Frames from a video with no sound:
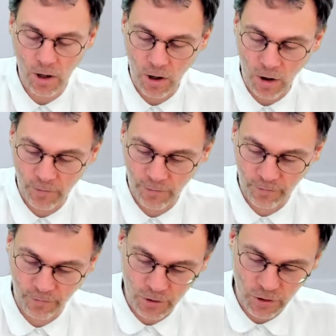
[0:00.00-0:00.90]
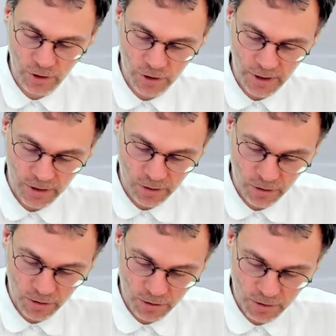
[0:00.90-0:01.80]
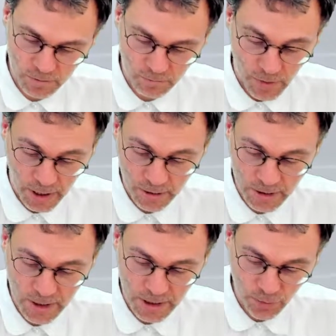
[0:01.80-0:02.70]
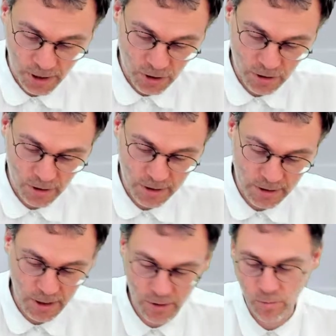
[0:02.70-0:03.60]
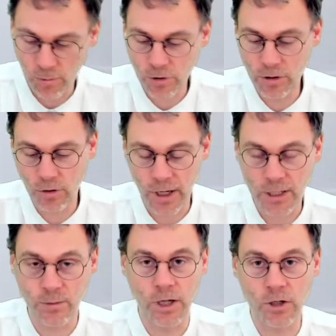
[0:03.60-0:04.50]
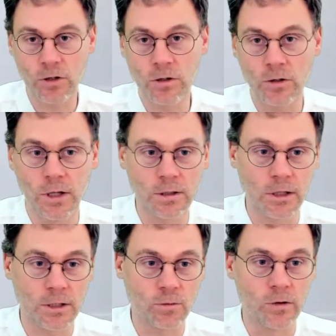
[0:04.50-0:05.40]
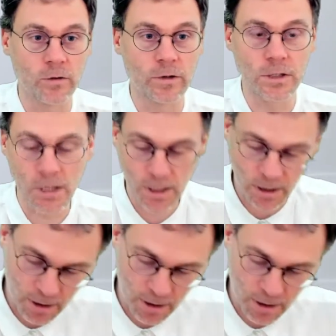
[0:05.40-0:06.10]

of the integrand minus the exponential, let's say, or modulo the exponential, so that's 1 over z,